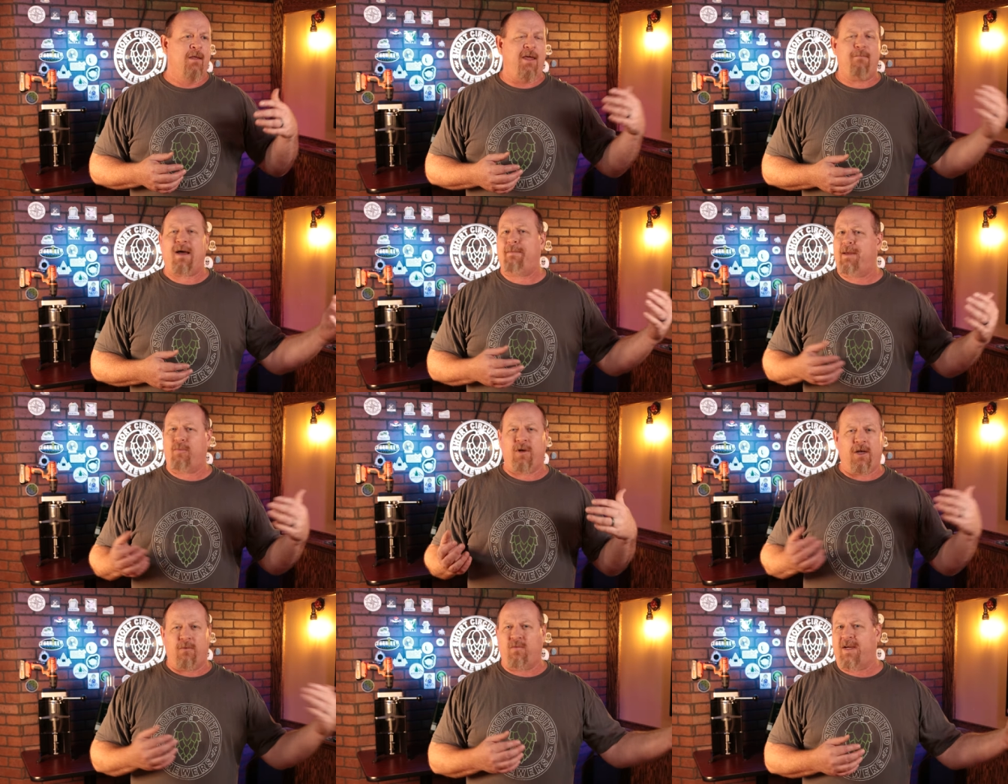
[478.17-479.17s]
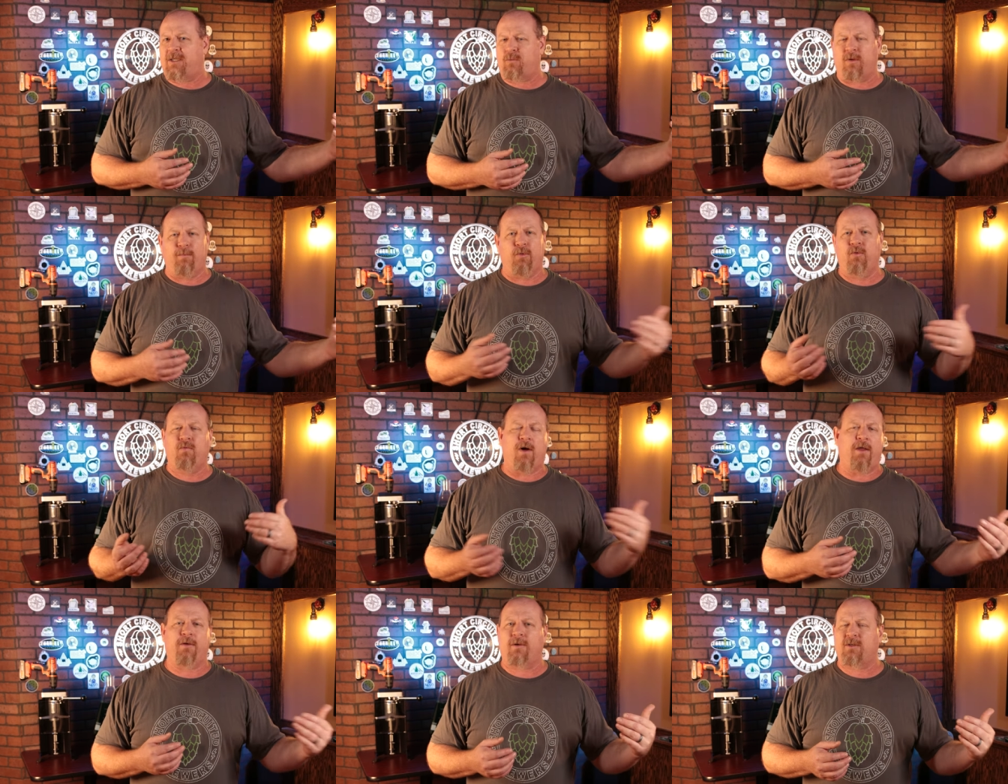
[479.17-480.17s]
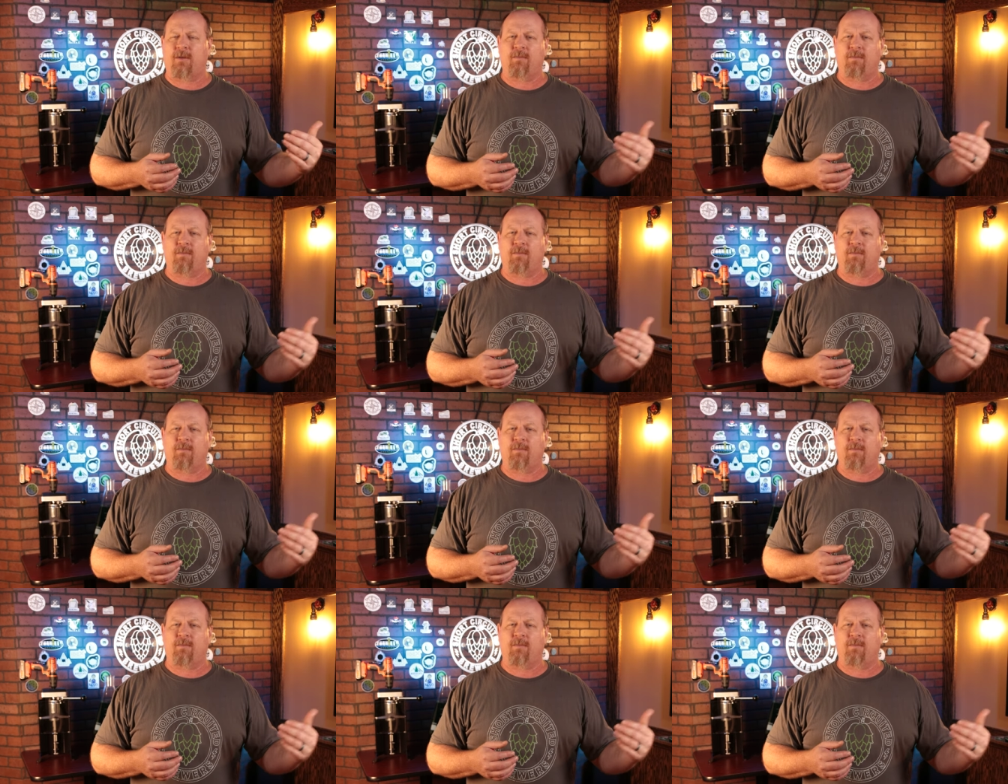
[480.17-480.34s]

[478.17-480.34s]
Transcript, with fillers: it might be able to interface with Brewfather or